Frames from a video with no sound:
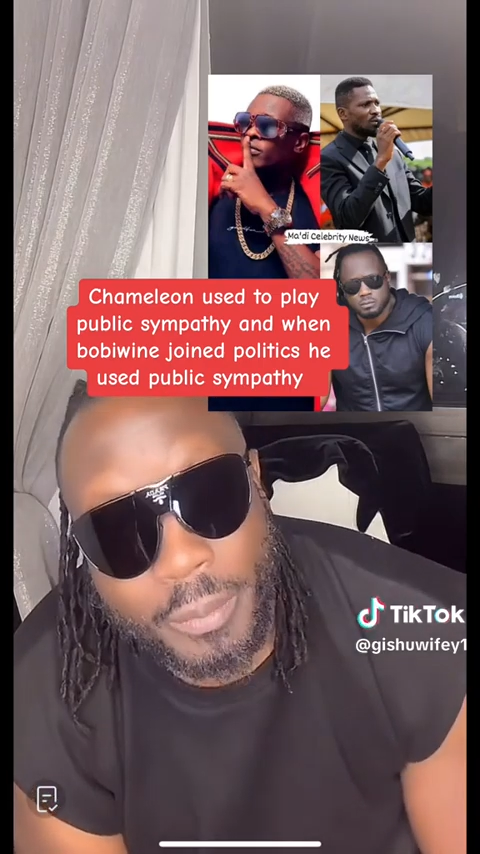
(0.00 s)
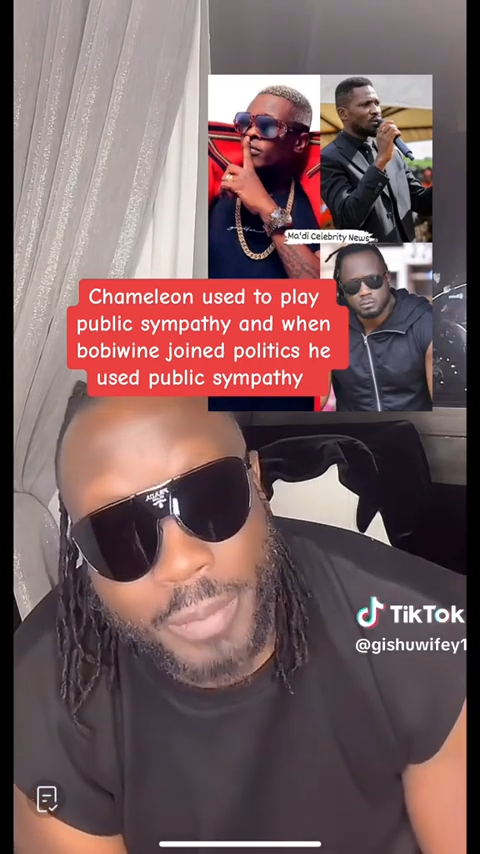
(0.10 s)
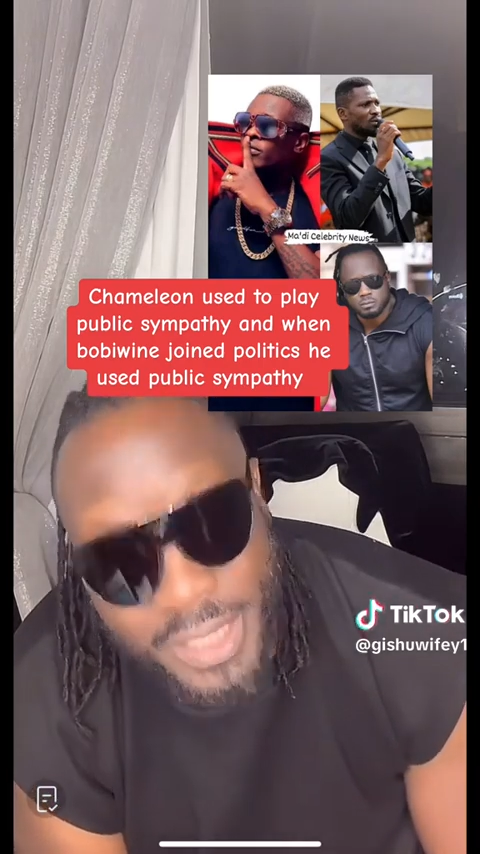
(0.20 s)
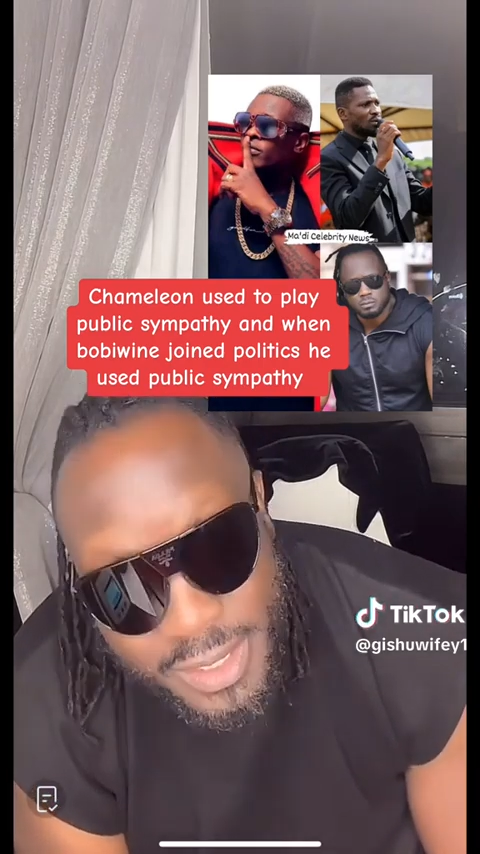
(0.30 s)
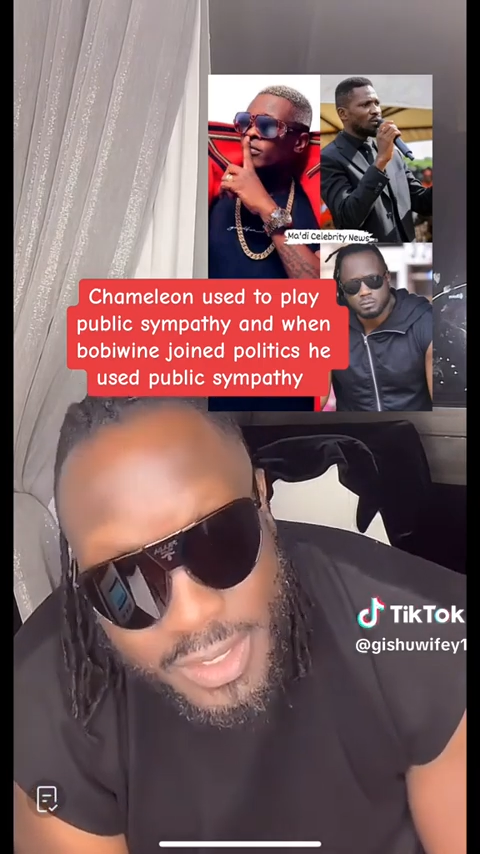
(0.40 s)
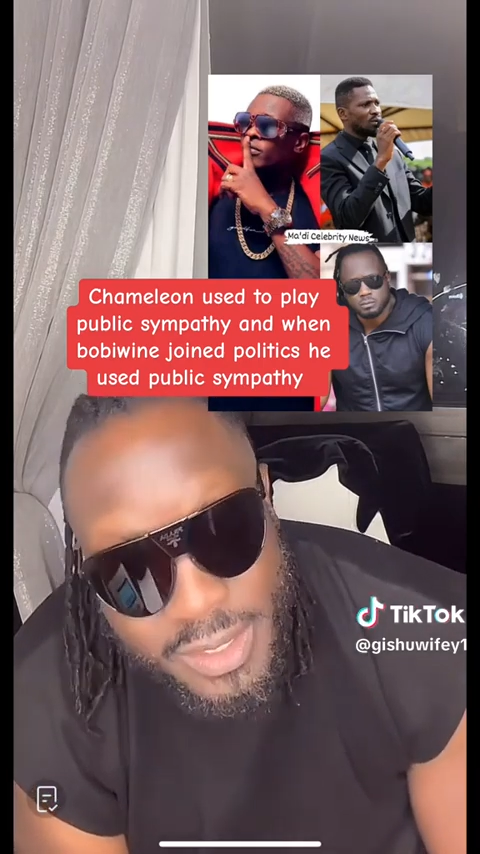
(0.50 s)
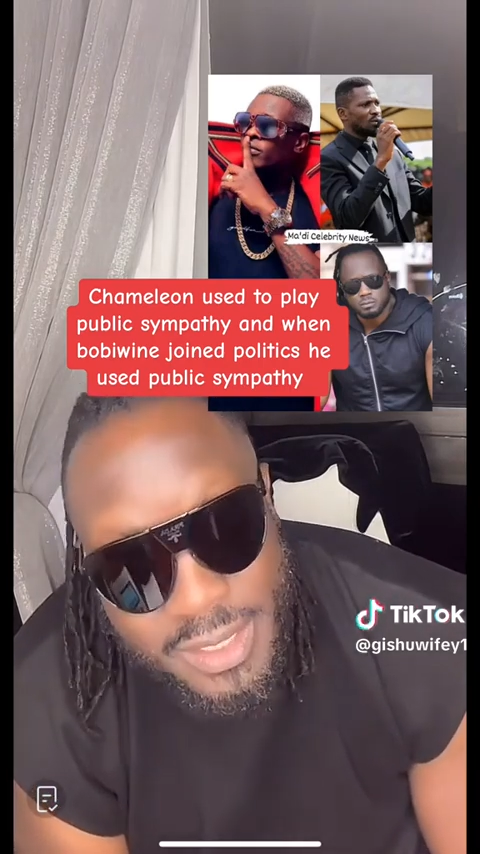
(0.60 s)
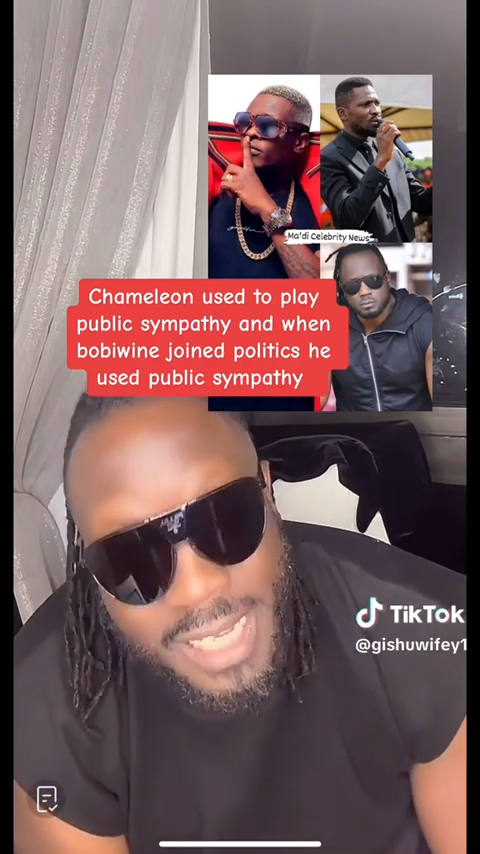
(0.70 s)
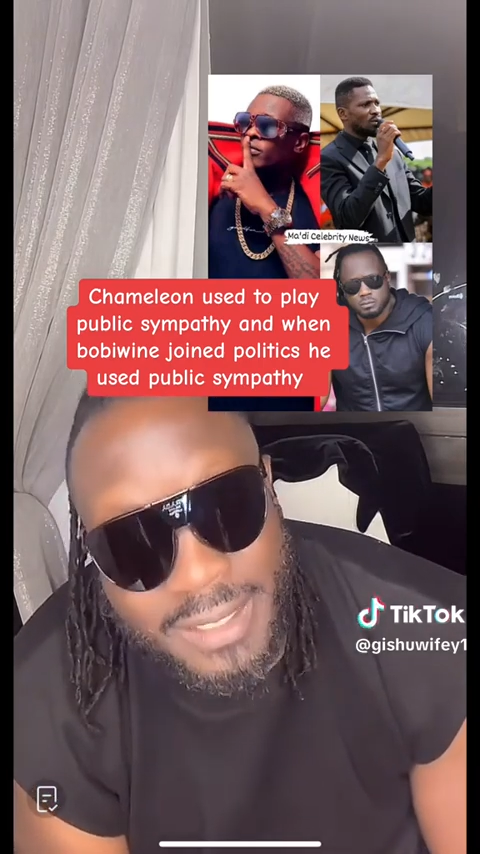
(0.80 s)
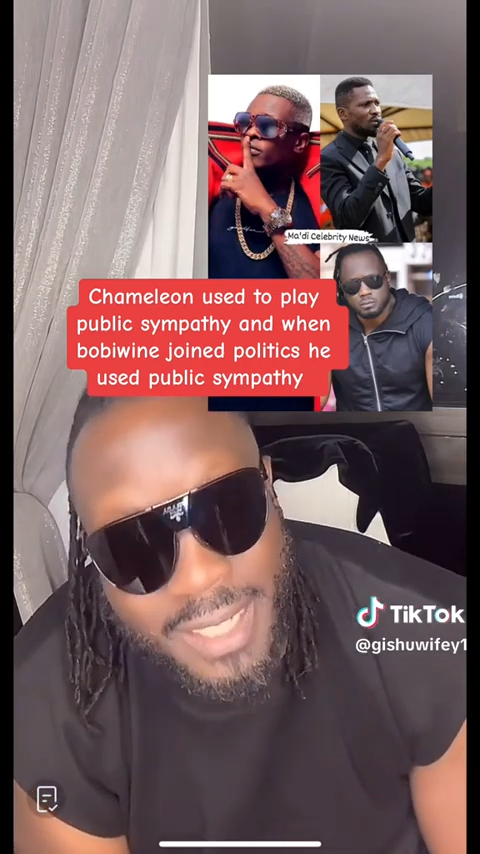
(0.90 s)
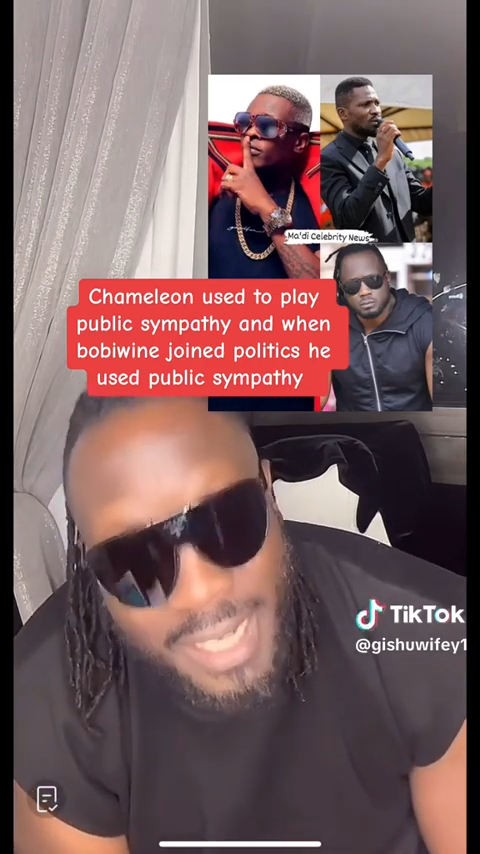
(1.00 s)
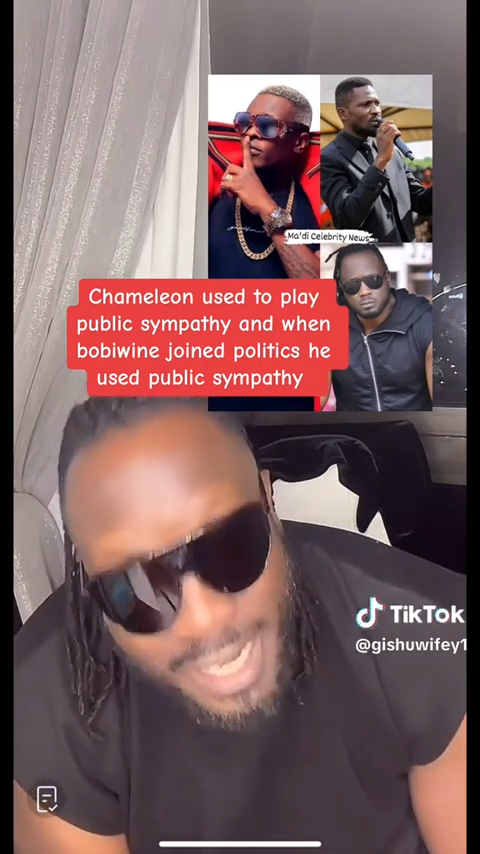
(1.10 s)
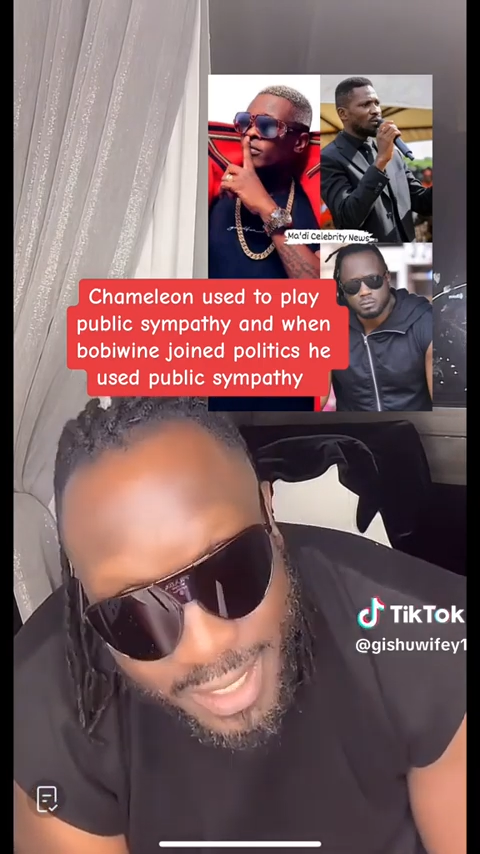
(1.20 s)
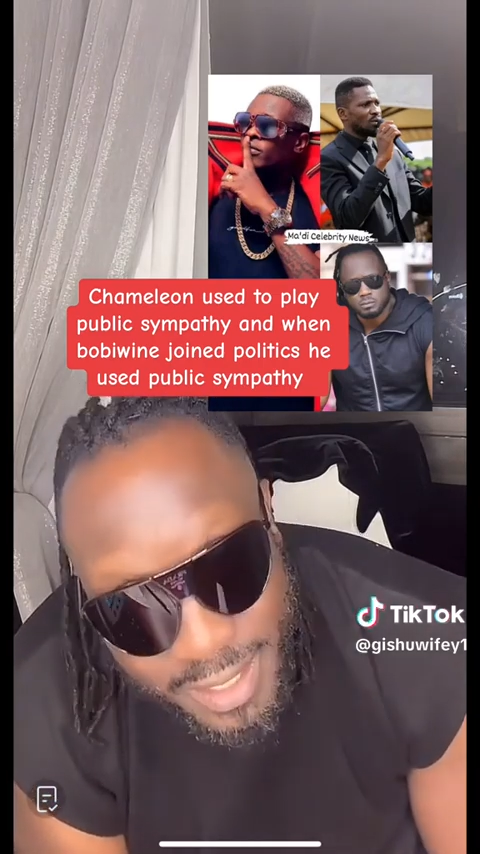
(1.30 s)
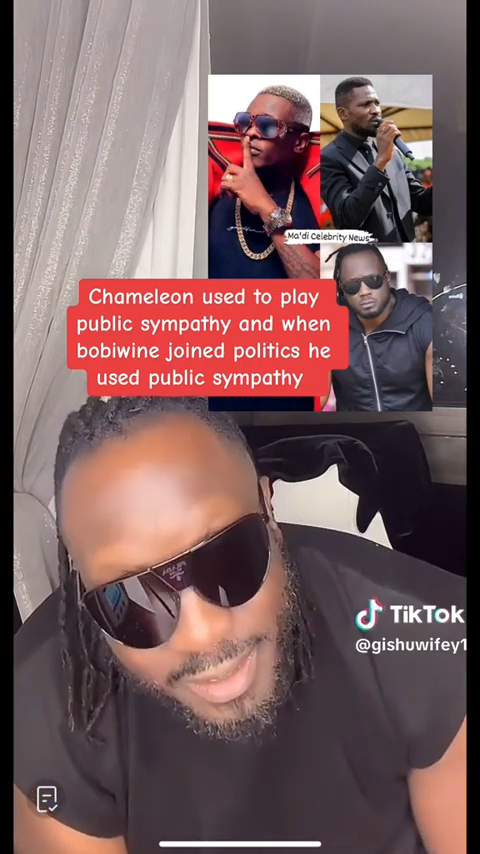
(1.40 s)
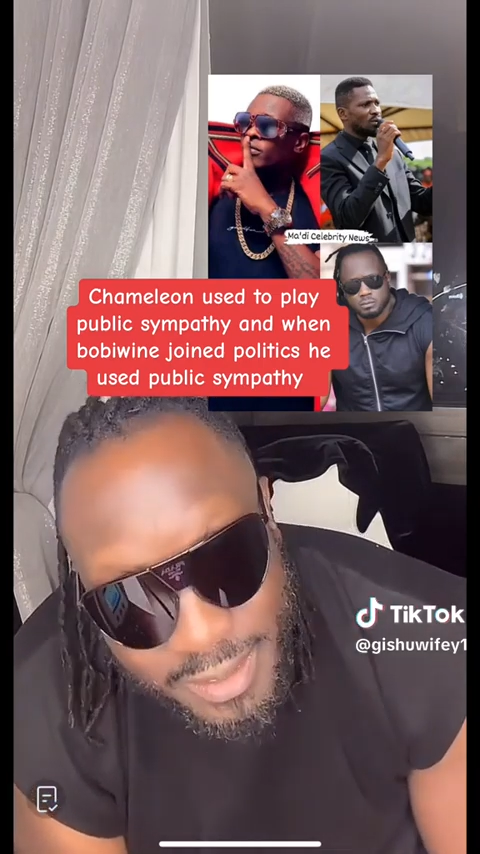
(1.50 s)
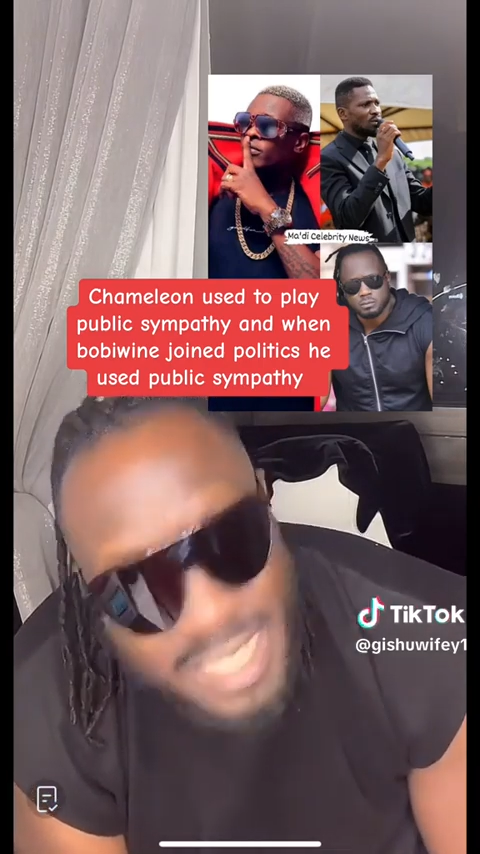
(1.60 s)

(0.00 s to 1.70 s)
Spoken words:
Please, that card,